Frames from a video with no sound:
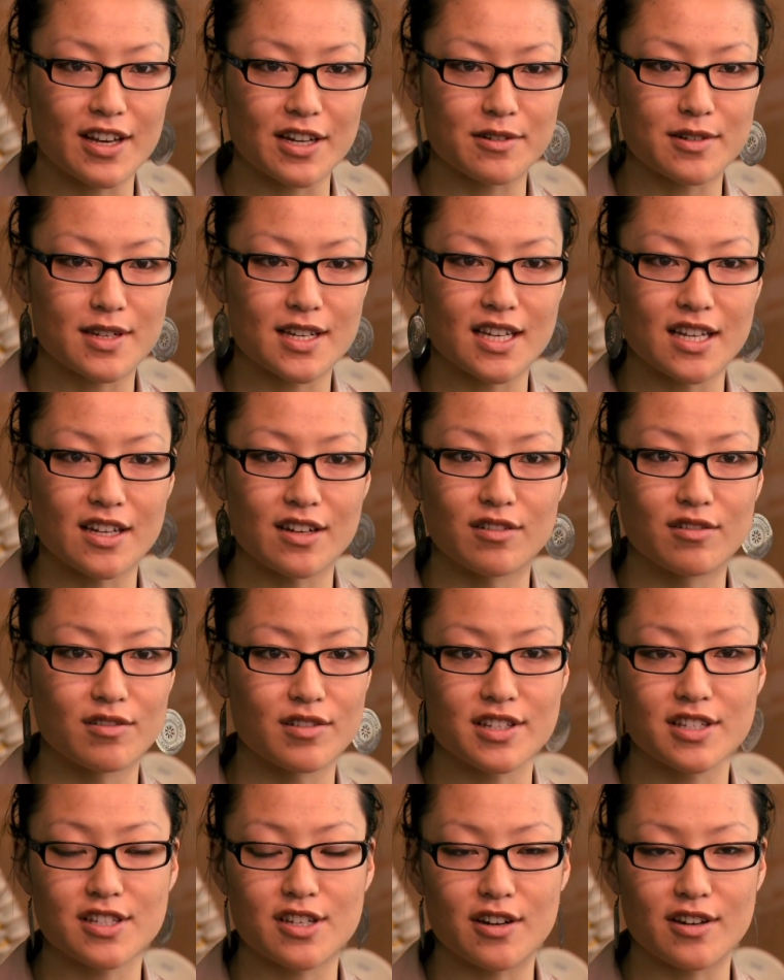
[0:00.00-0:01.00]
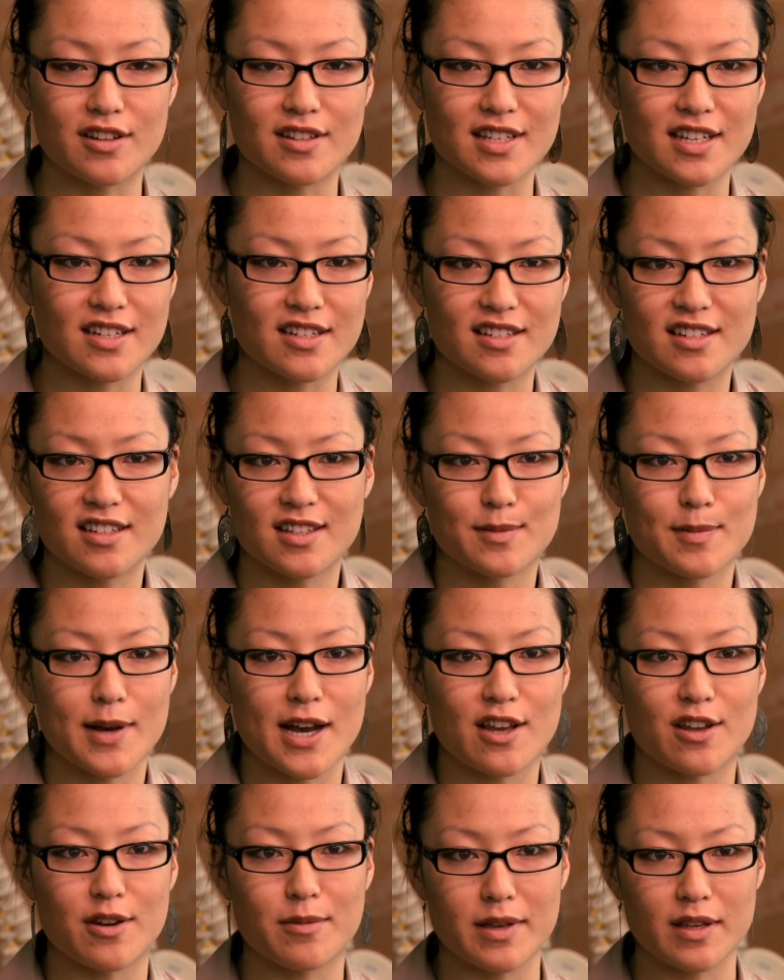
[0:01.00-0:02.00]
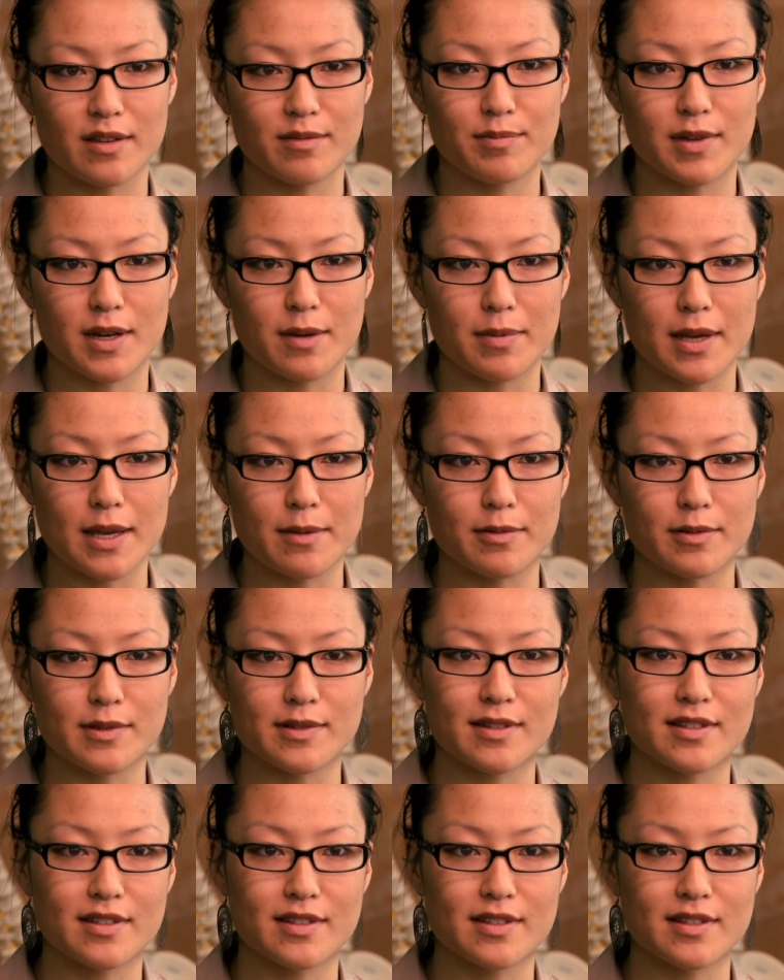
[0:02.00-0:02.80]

faculty and all the students, they just inspire you to be better people.